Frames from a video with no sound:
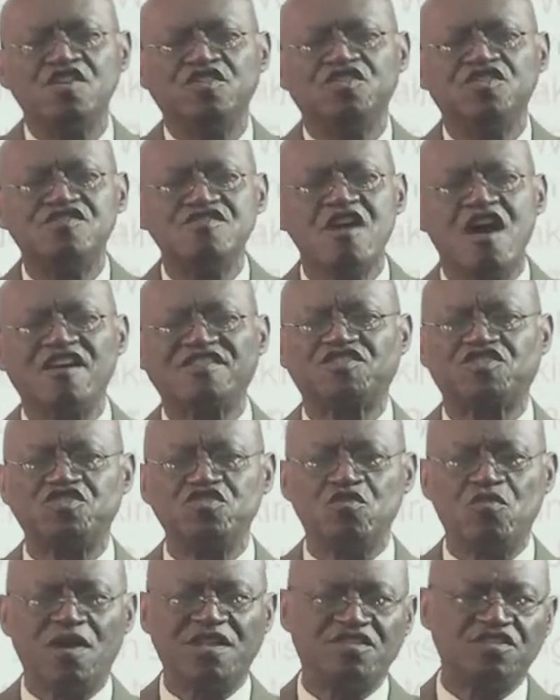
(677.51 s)
Thus,
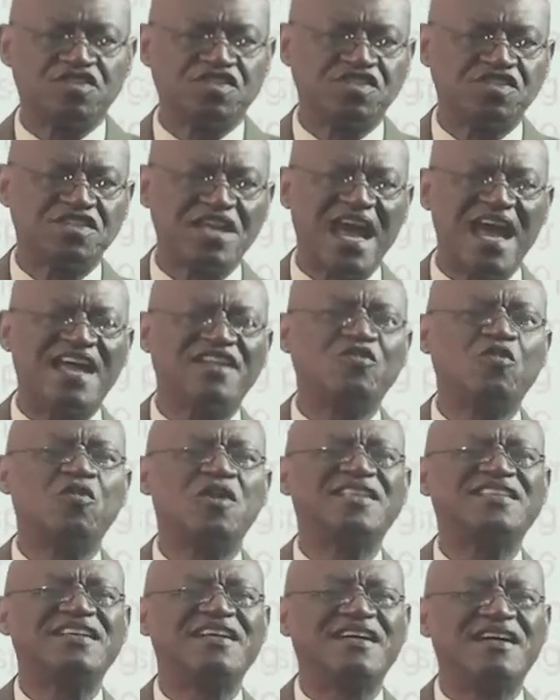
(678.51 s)
you understand
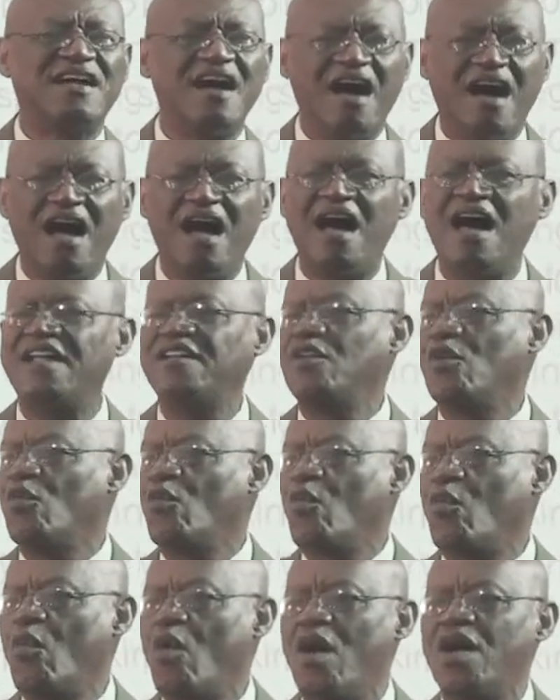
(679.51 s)
what God
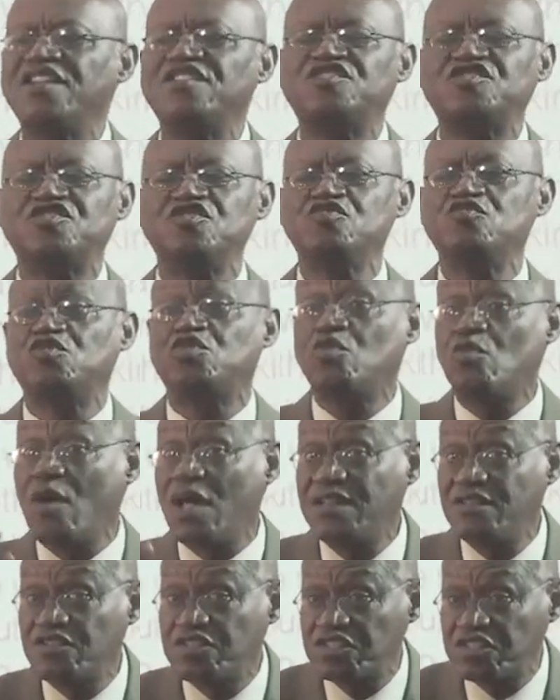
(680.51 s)
wants you to
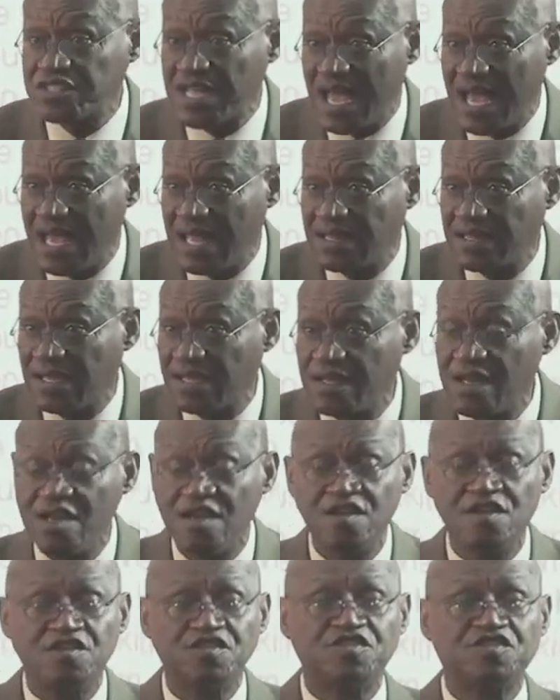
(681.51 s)
understand
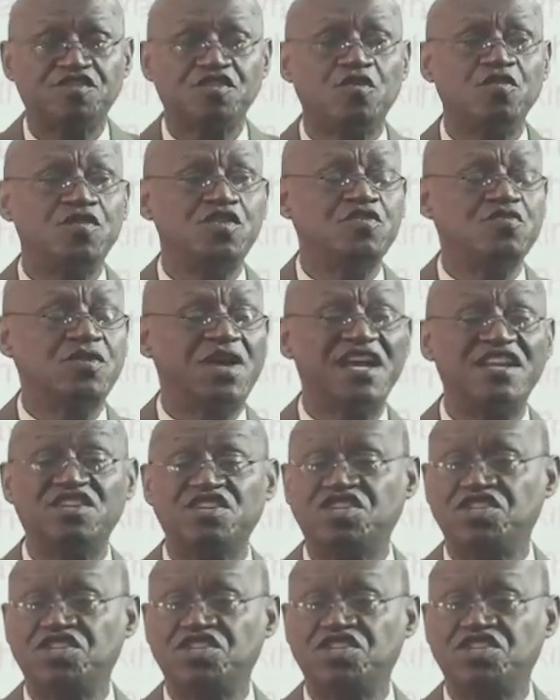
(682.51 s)
so you can